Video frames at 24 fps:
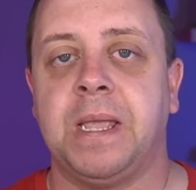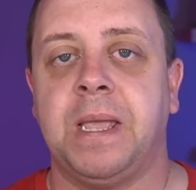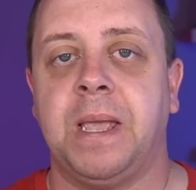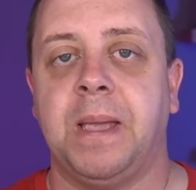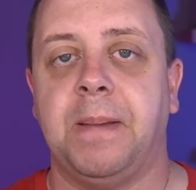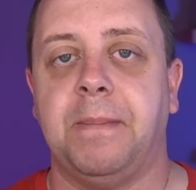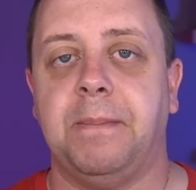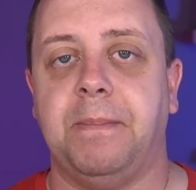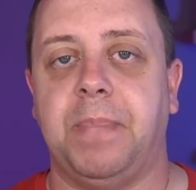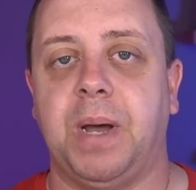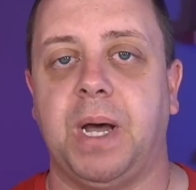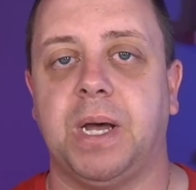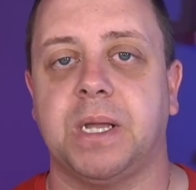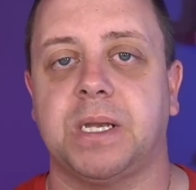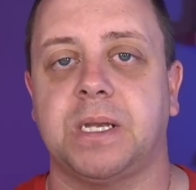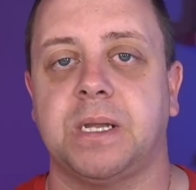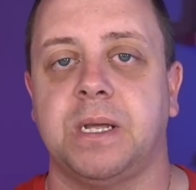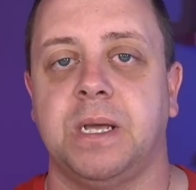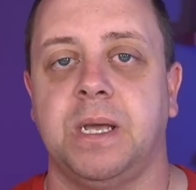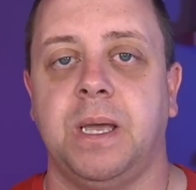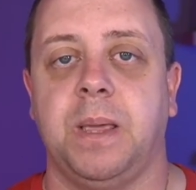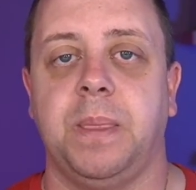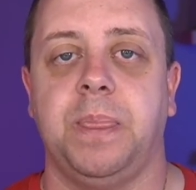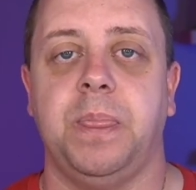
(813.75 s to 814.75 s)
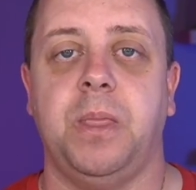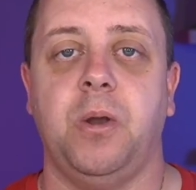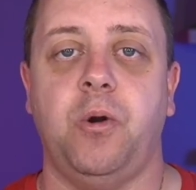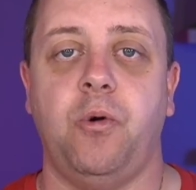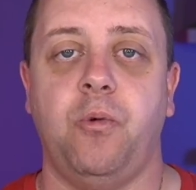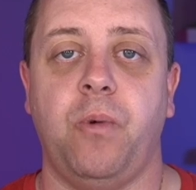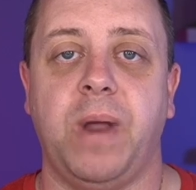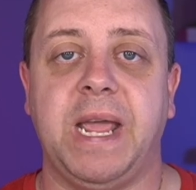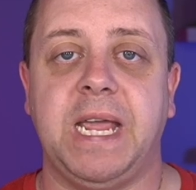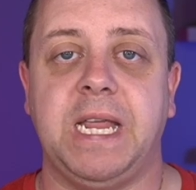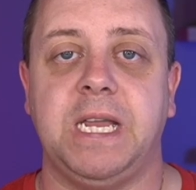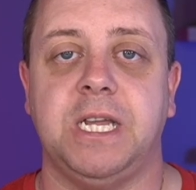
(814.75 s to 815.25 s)
but the
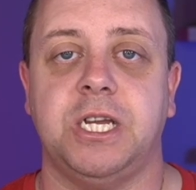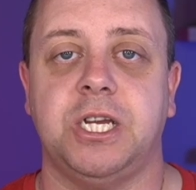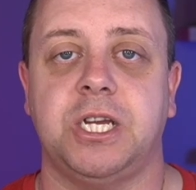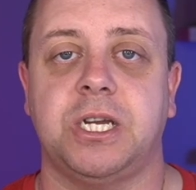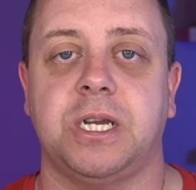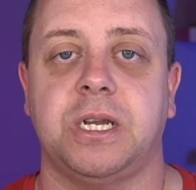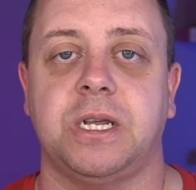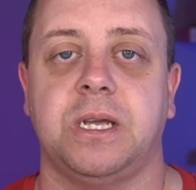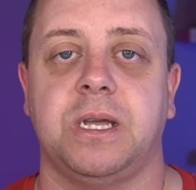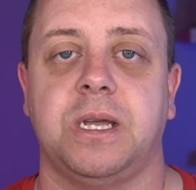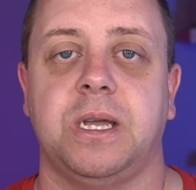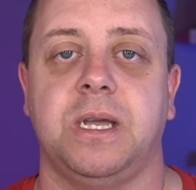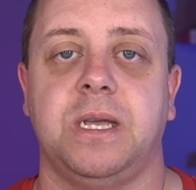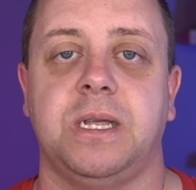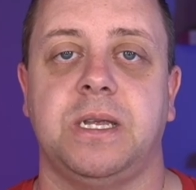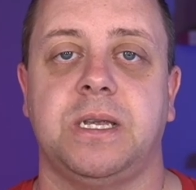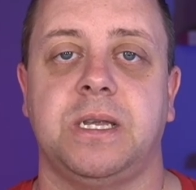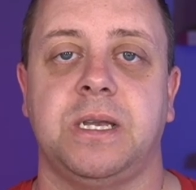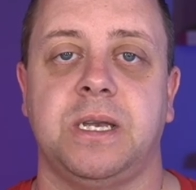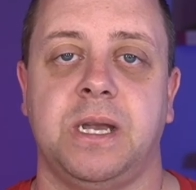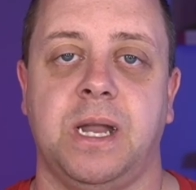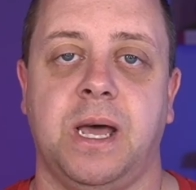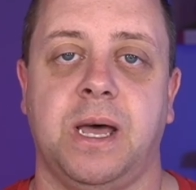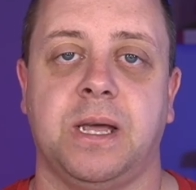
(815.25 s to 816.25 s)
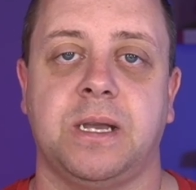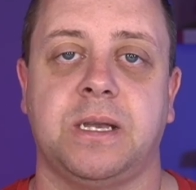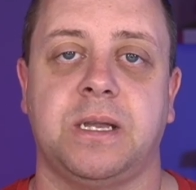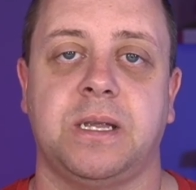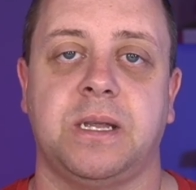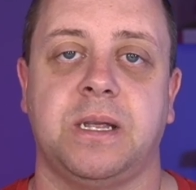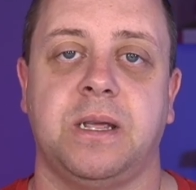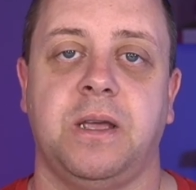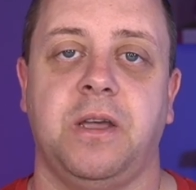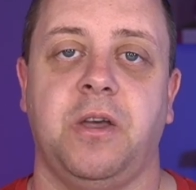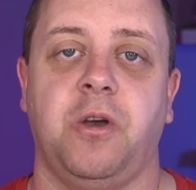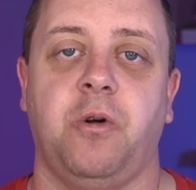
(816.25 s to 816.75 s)
range is
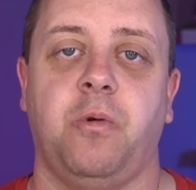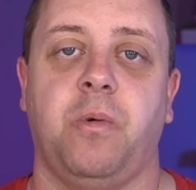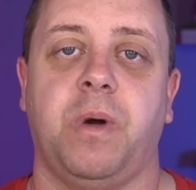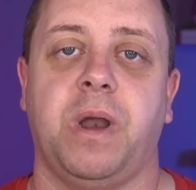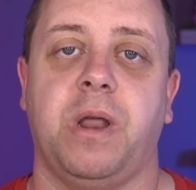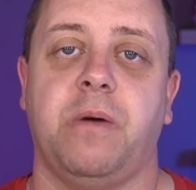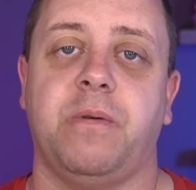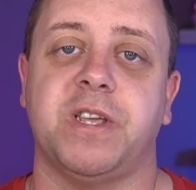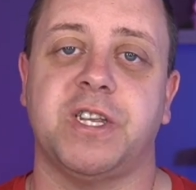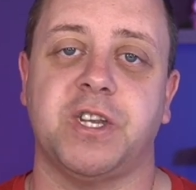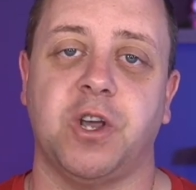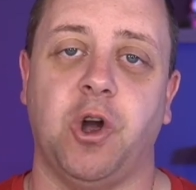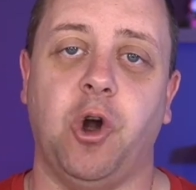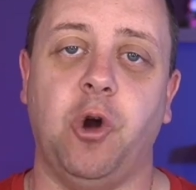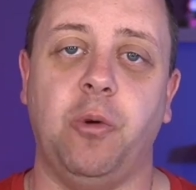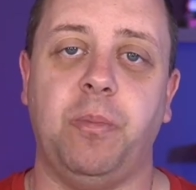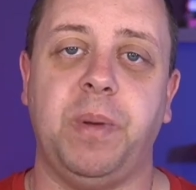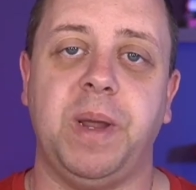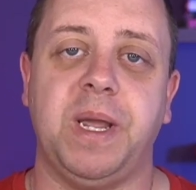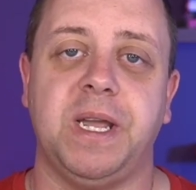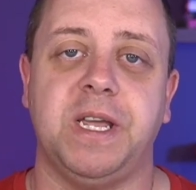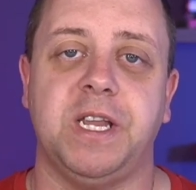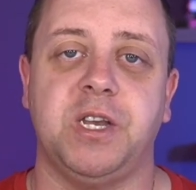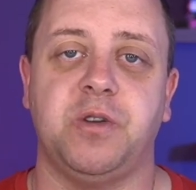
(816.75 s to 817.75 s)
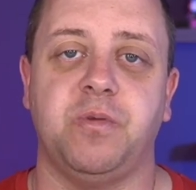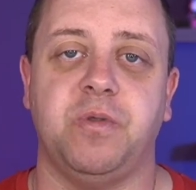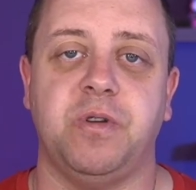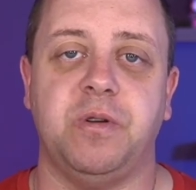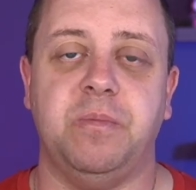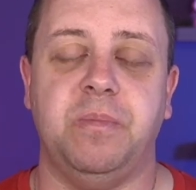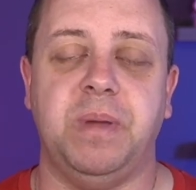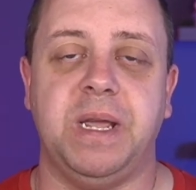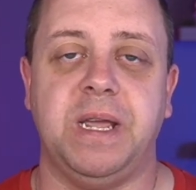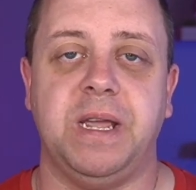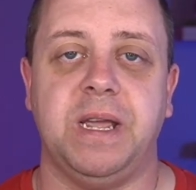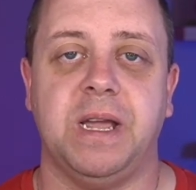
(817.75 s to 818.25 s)
not what I was hoping it
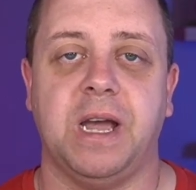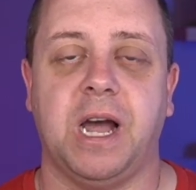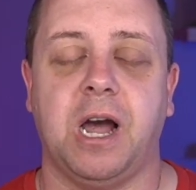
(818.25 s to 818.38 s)
would be.